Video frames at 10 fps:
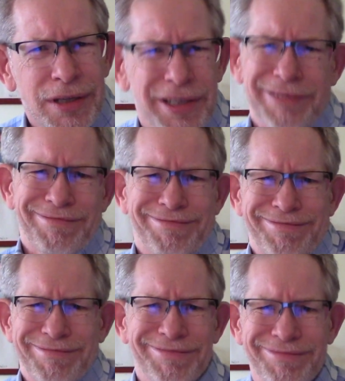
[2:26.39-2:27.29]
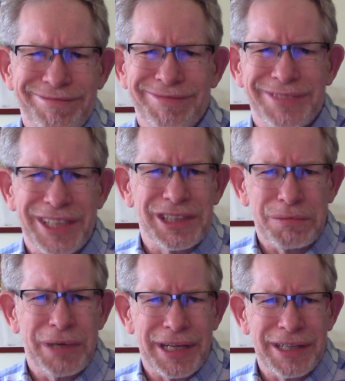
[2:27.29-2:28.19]
Like, does
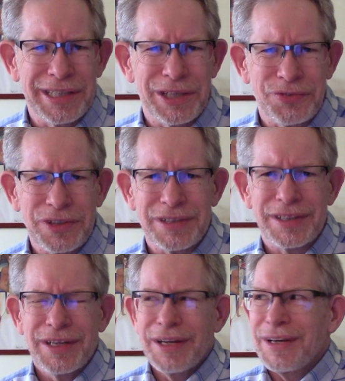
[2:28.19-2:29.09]
it make any difference?